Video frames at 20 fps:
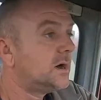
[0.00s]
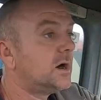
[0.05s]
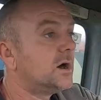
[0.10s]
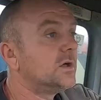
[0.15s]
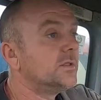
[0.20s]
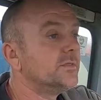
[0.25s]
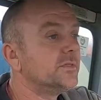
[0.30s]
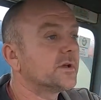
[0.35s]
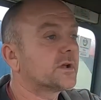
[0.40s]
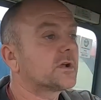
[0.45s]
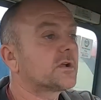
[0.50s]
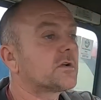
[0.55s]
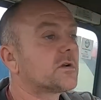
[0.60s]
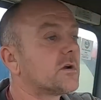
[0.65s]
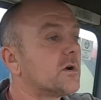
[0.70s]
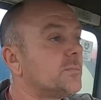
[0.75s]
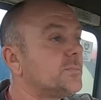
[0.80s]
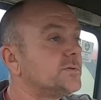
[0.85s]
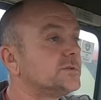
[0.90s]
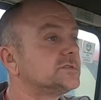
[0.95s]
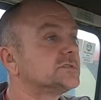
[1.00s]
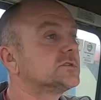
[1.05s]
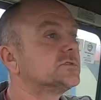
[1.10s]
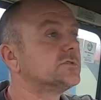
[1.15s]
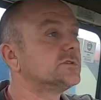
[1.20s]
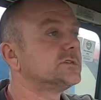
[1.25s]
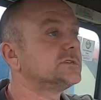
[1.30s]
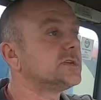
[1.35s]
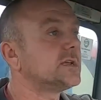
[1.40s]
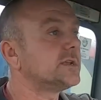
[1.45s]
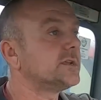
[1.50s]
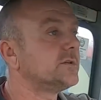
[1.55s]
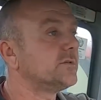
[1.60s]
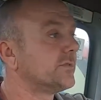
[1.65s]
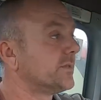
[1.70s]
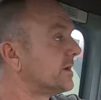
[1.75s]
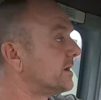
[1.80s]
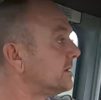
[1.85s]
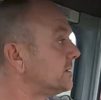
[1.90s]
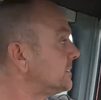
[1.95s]
on the crop as good as any
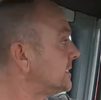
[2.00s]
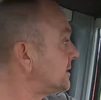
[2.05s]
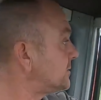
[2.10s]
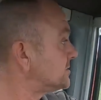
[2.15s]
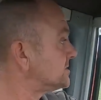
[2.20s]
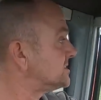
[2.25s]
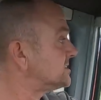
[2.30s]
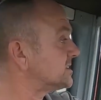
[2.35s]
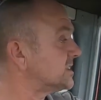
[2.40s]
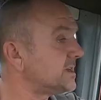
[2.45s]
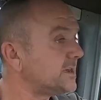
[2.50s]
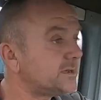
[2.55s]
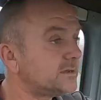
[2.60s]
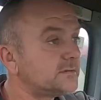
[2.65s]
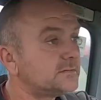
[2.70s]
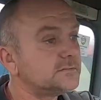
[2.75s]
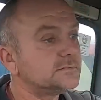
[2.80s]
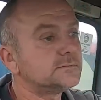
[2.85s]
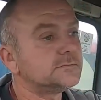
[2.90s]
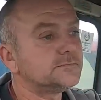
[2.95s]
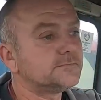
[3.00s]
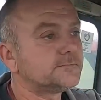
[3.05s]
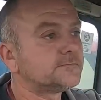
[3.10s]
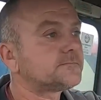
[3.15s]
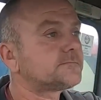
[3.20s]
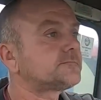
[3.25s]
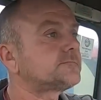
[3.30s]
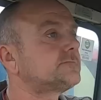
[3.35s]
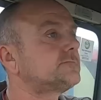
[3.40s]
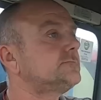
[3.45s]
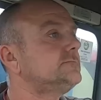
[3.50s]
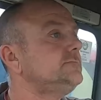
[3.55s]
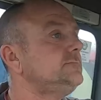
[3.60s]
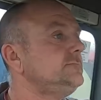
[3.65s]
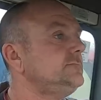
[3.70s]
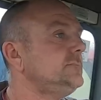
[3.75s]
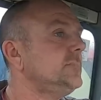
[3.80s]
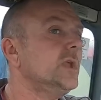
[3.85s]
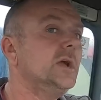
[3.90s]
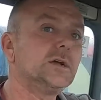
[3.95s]
other, I would say,
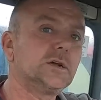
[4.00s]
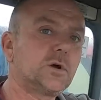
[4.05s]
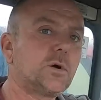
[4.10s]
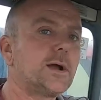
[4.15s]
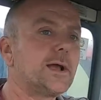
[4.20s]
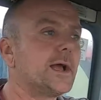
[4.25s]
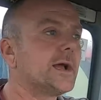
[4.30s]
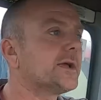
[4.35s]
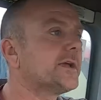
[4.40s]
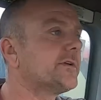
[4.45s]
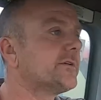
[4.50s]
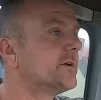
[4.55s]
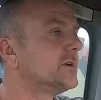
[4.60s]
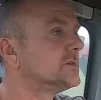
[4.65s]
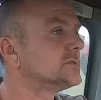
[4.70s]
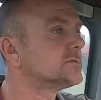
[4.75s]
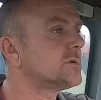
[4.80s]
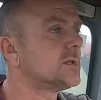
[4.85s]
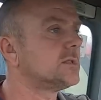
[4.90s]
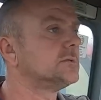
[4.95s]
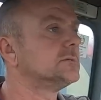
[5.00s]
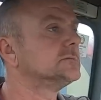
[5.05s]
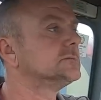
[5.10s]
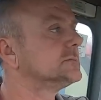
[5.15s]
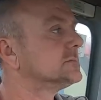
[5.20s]
and quite accurate as well.